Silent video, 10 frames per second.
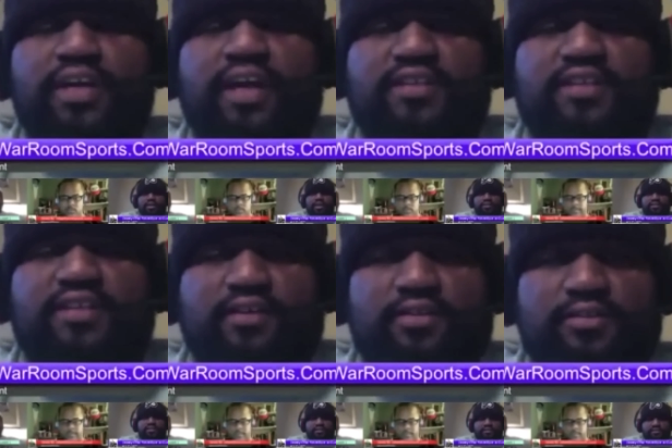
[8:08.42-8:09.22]
It's out
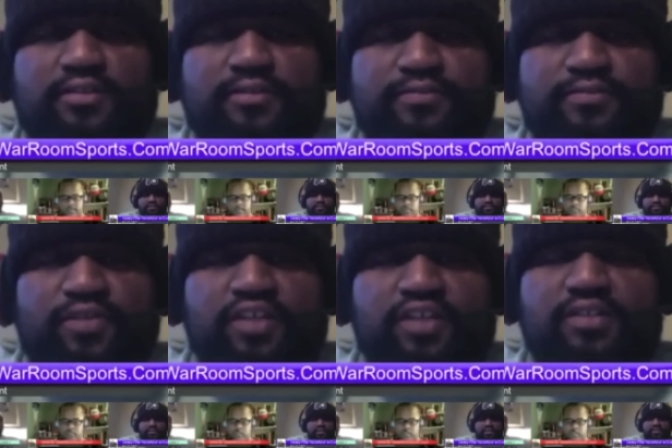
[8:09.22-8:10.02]
soon.
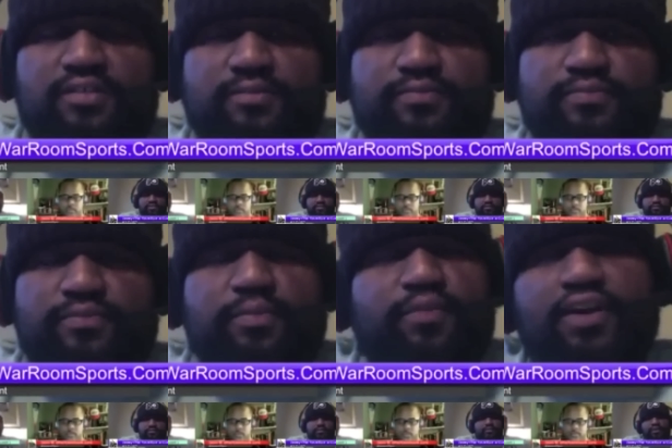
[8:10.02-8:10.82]
No.
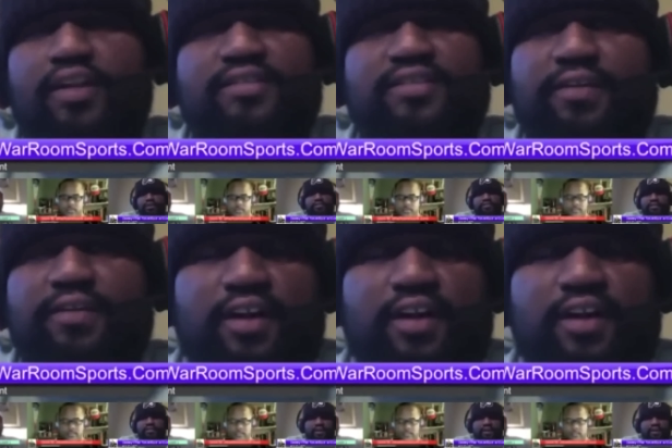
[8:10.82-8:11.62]
But regardless of that,
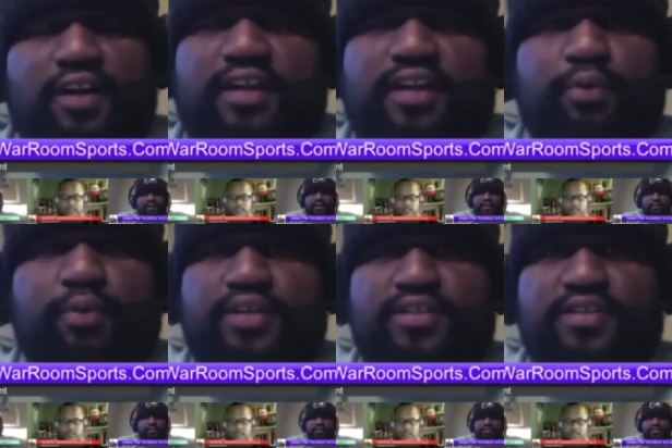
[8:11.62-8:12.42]
regardless of that, the point
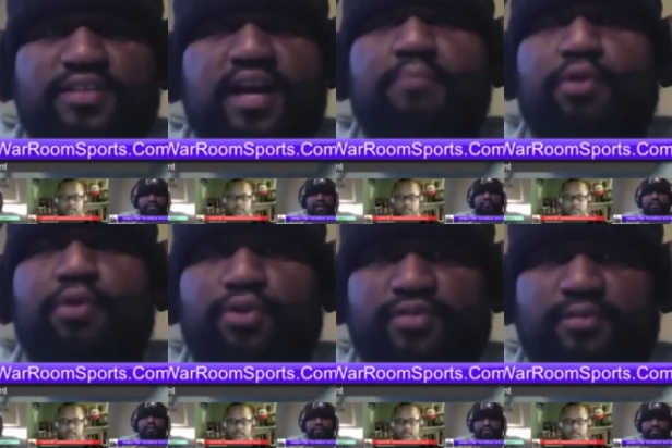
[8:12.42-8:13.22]
is this guy
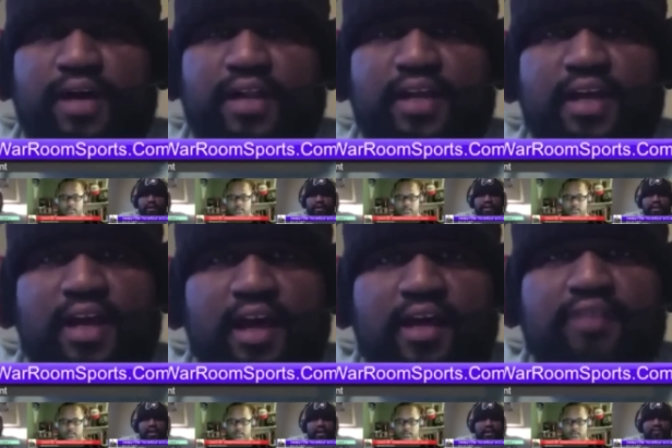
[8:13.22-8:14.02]
murdered somebody
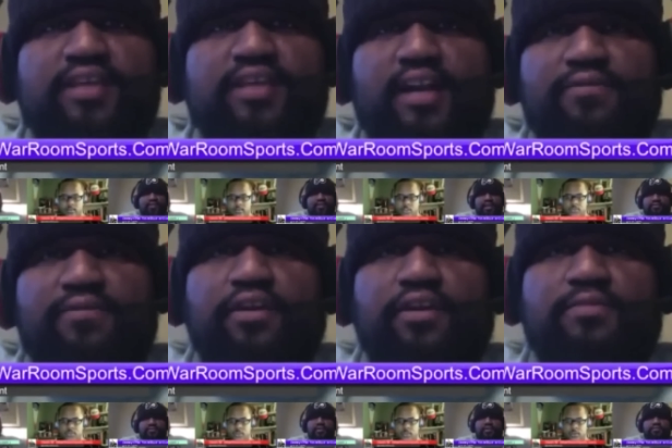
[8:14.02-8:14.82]
outside of
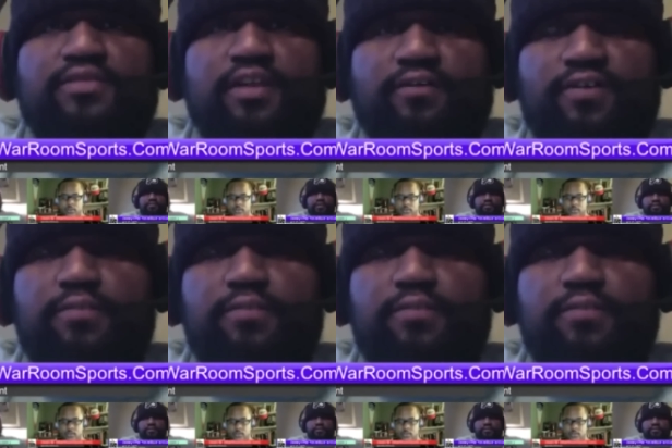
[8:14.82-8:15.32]
killing himself. Okay.